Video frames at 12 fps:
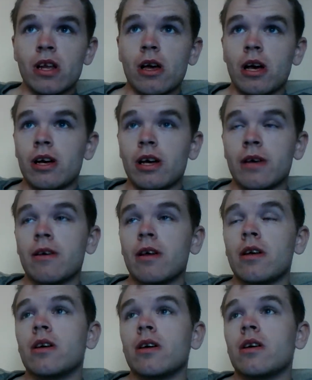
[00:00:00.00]
Uh,
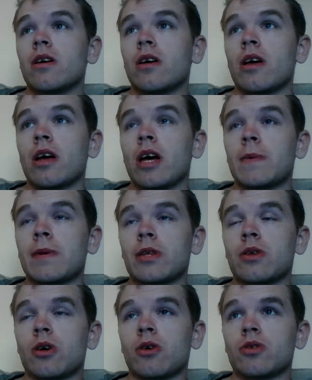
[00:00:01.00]
um,
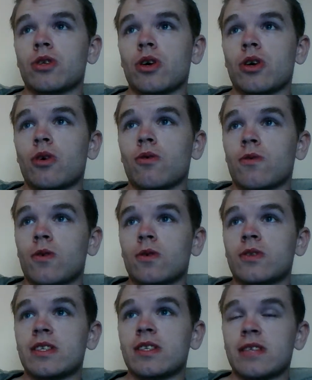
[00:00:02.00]
in Doctor Who, of
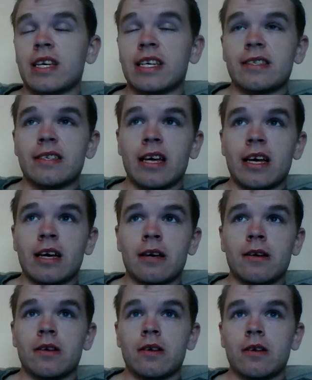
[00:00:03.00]
course, there's Nyssa,
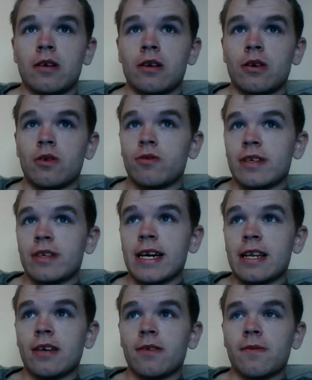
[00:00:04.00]
who's an
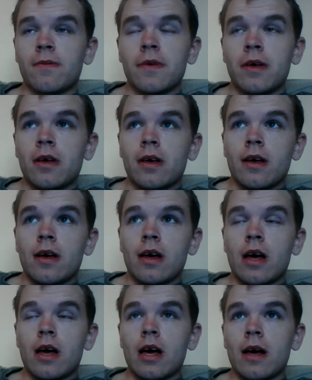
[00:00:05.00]
alien.
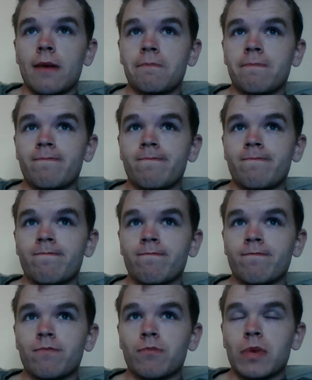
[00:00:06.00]
Um,
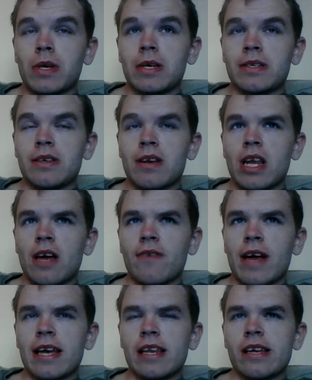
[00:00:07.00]
is there any
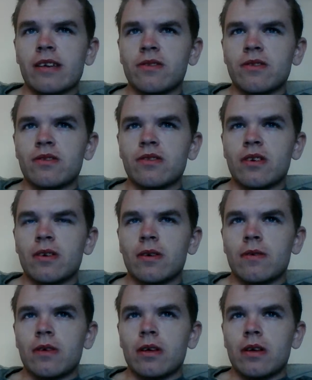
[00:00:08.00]
other aliens?
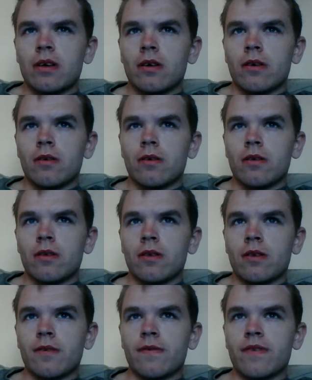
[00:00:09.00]

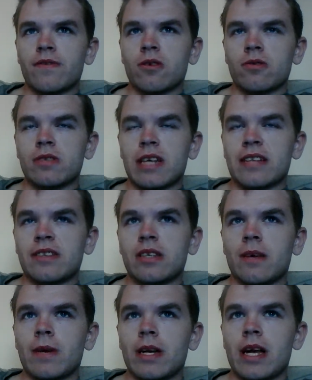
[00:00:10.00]
Fifth Doctor had
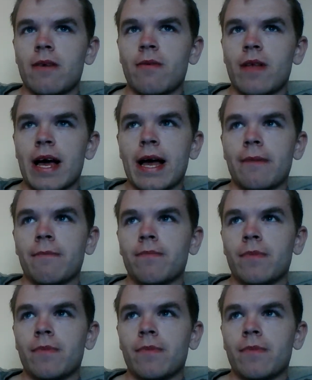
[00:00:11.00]
some, I know that.